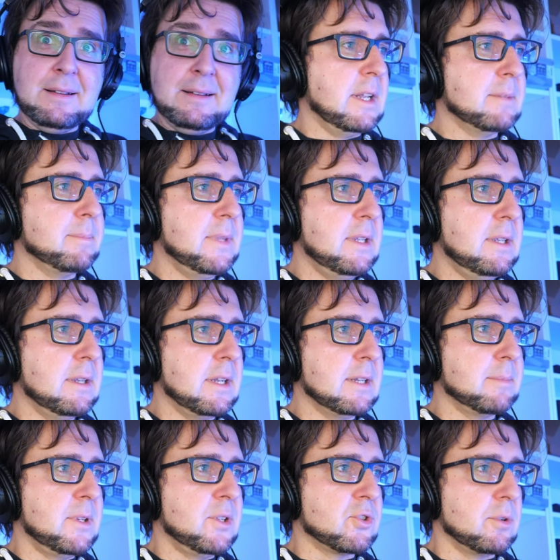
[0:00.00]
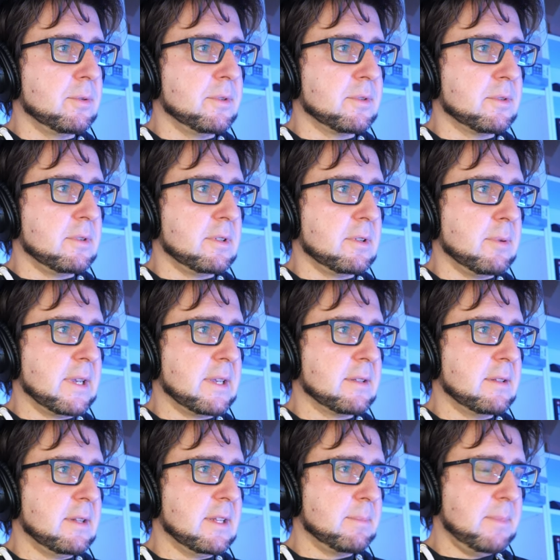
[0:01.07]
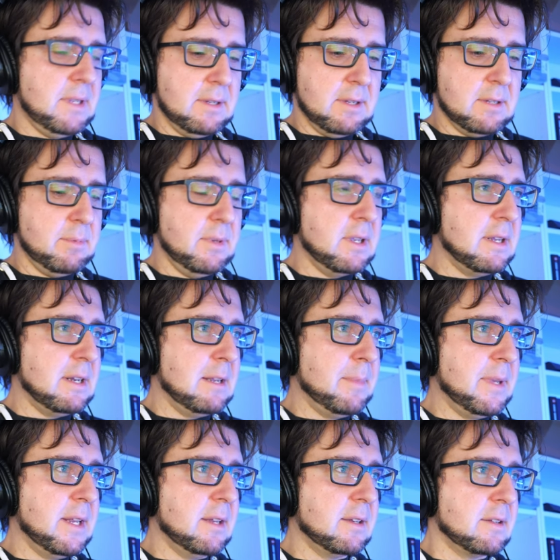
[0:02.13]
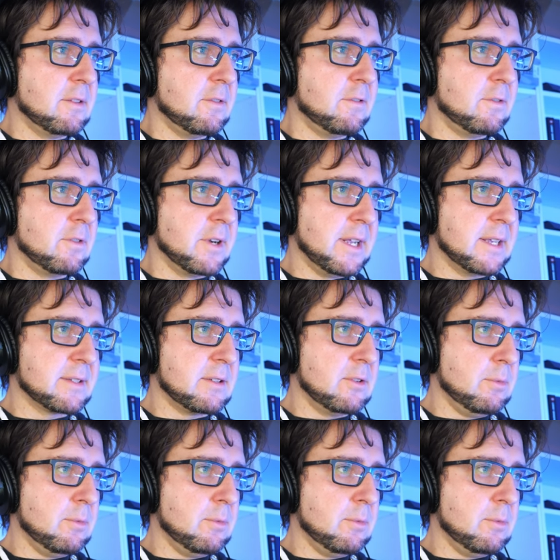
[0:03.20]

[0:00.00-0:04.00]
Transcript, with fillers: Let me show you real quick. Let me eliminate the for next